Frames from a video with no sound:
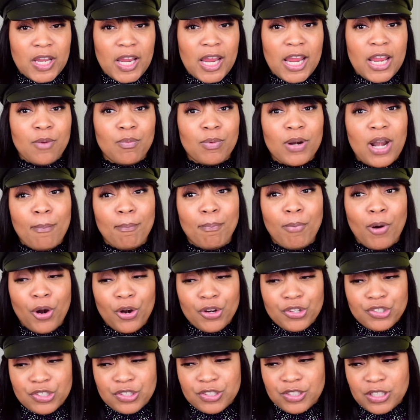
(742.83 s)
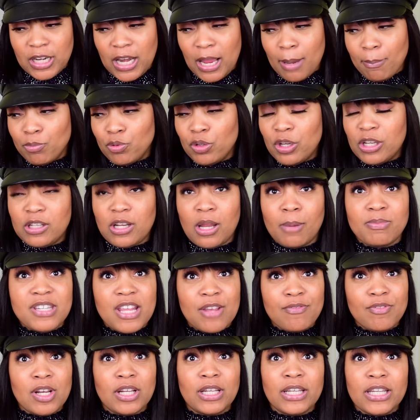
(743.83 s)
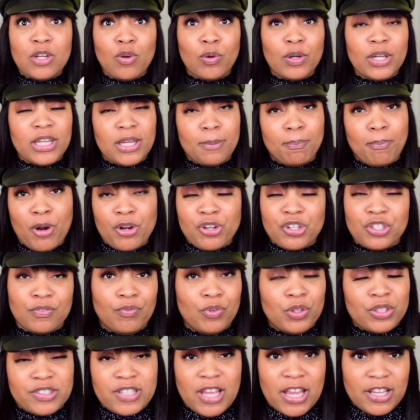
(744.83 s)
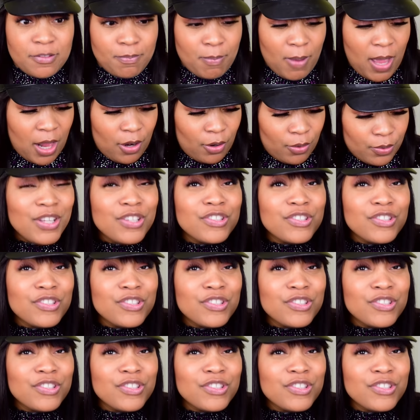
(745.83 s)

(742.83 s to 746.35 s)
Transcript: And when I'm purchasing it, I'm definitely going to purchase full-size bottles.